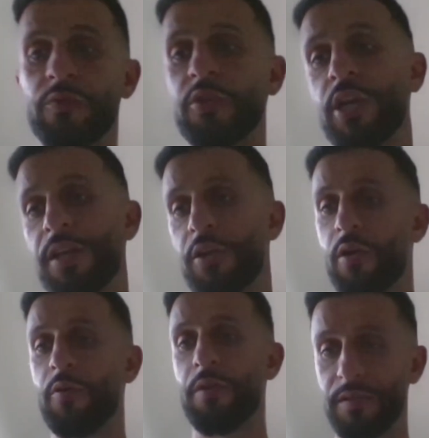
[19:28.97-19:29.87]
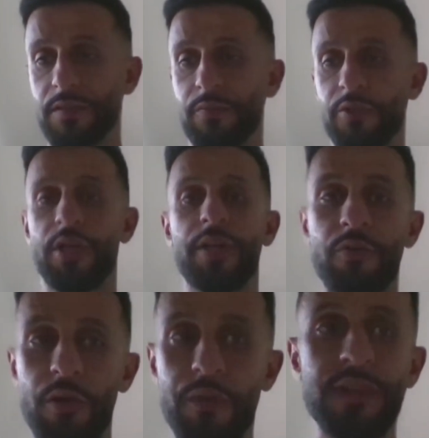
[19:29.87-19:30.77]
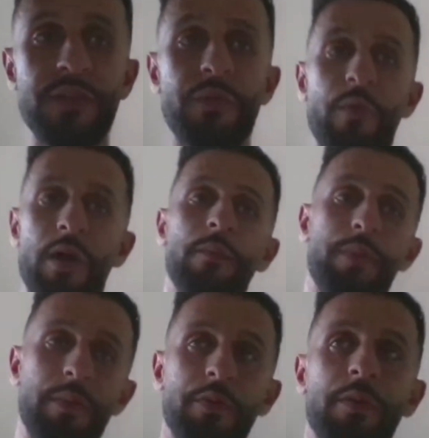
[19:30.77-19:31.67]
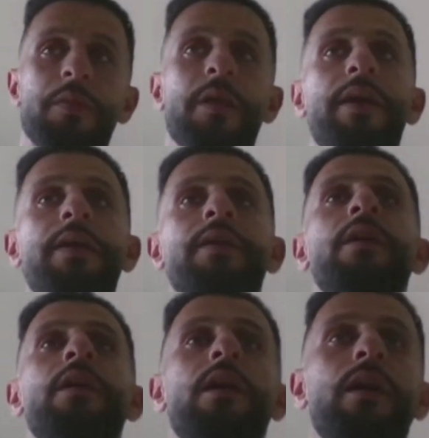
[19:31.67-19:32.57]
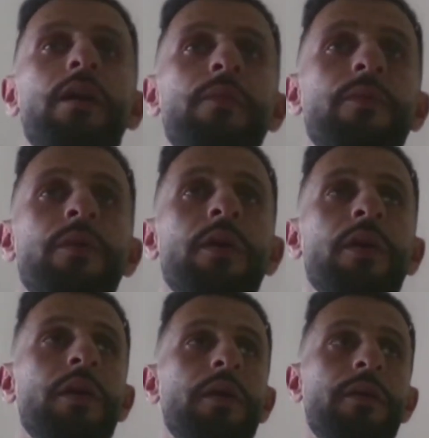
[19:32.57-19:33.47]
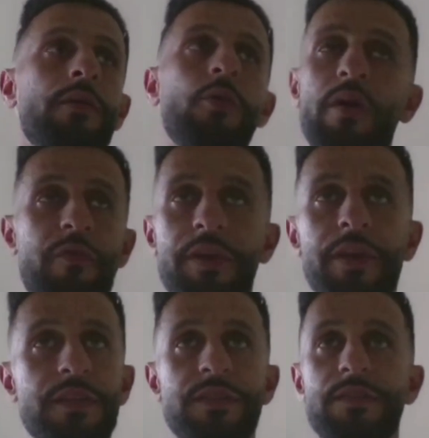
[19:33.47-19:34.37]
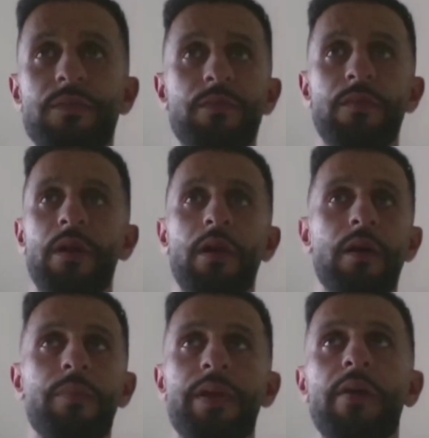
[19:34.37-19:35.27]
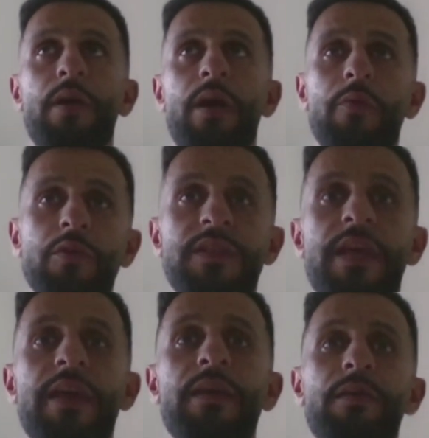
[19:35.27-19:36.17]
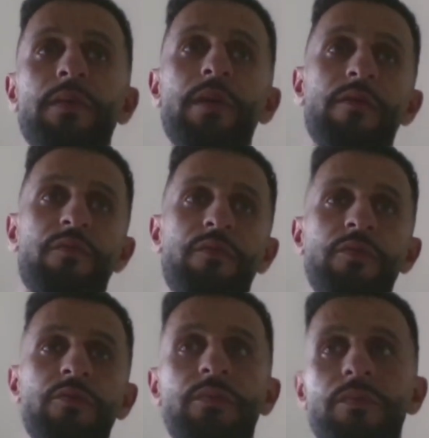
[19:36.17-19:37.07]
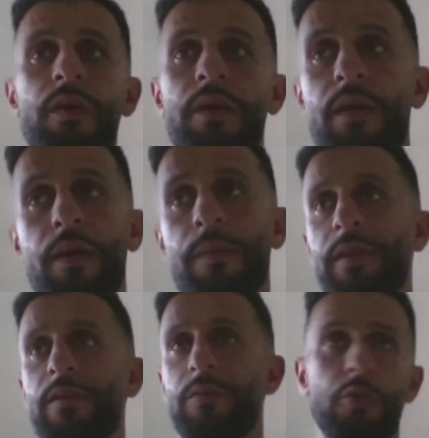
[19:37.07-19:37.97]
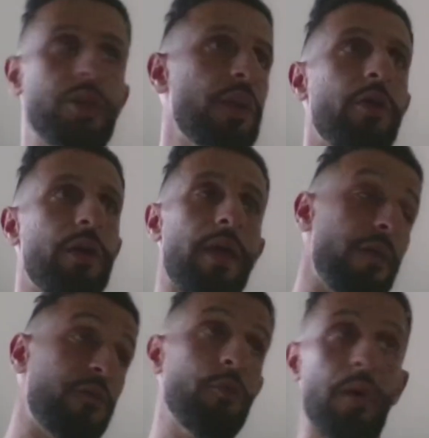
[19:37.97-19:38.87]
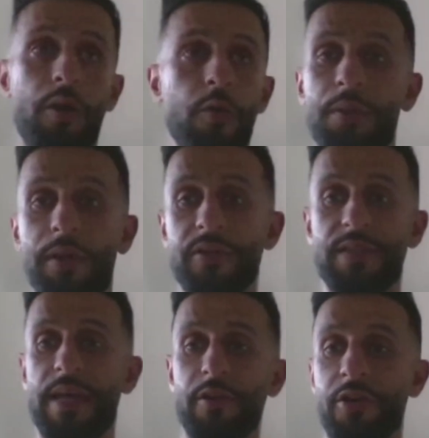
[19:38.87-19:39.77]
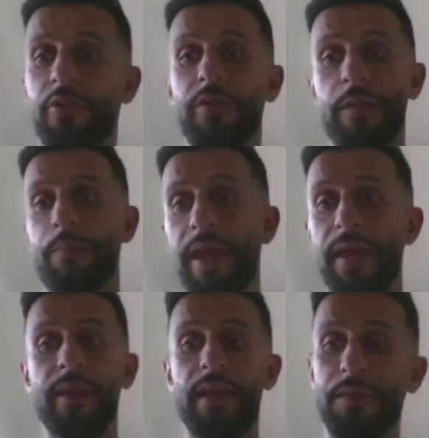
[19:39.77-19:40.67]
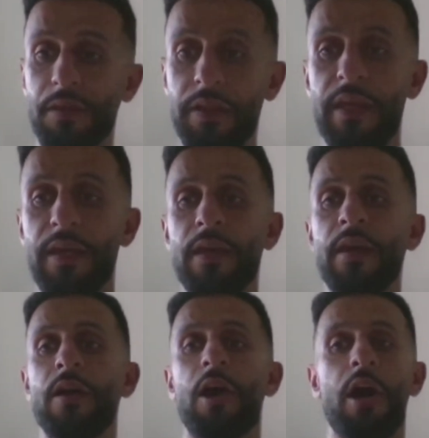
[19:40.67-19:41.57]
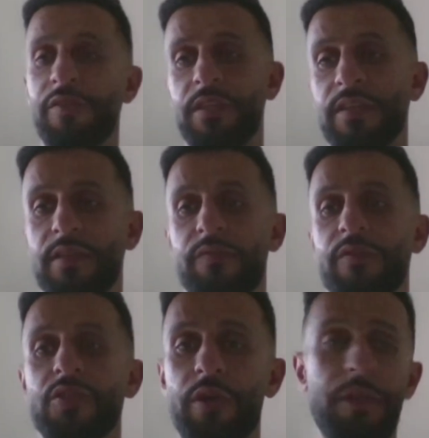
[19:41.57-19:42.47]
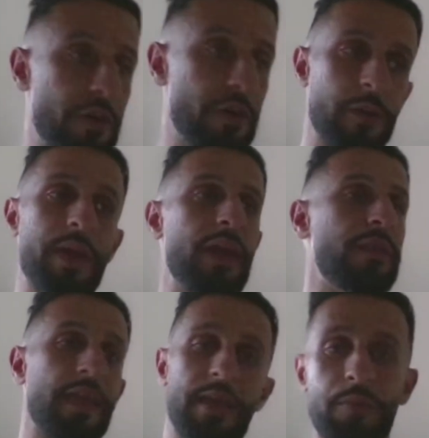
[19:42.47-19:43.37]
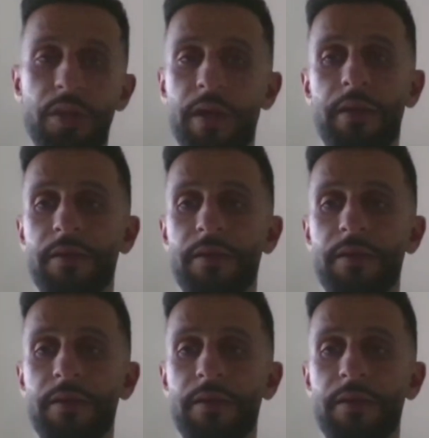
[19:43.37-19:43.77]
because we're trying to grow this. We're trying to grow this, and we want people to play, whoever it is. But I will say, if you, I mean, you can all if you borrow players that are currently paid in the league, obviously that's a different story. They already paid, they can play.